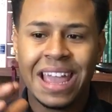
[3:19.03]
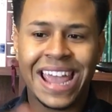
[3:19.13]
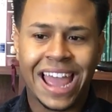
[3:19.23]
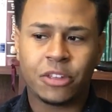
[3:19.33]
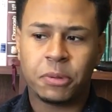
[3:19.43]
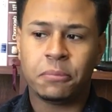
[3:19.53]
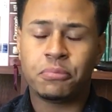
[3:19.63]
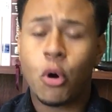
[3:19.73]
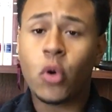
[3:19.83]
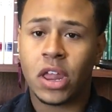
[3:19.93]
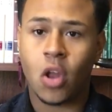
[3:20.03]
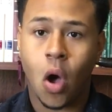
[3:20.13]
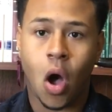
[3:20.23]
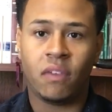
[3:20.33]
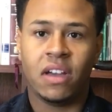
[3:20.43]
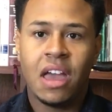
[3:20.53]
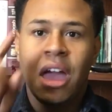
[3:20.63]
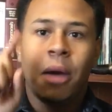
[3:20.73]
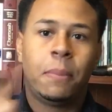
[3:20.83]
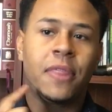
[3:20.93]
it has been broken off.
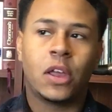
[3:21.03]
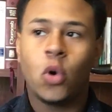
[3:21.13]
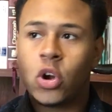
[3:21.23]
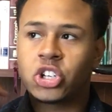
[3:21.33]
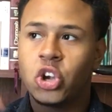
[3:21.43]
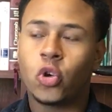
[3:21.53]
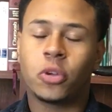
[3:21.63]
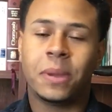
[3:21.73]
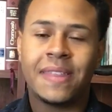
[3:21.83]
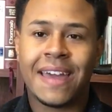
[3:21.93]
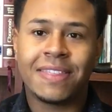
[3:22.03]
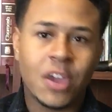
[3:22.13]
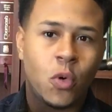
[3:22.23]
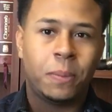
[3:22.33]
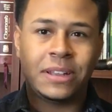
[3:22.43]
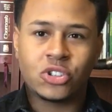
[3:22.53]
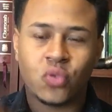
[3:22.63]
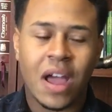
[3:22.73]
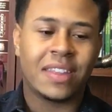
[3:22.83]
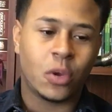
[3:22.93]
But the Lord showed to me that there will be
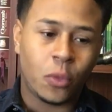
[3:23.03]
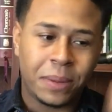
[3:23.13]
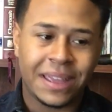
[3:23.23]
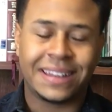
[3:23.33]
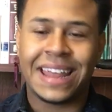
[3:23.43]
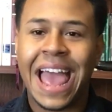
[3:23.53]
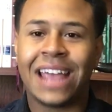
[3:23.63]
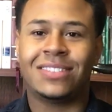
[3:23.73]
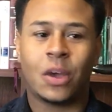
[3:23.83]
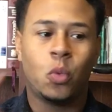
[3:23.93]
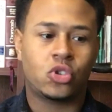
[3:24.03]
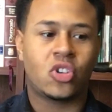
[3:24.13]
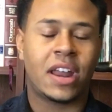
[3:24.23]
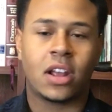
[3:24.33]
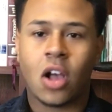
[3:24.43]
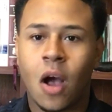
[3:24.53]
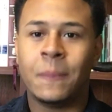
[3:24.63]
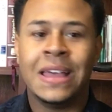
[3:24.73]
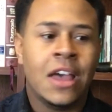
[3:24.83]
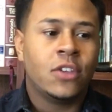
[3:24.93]
attacks that will try to come.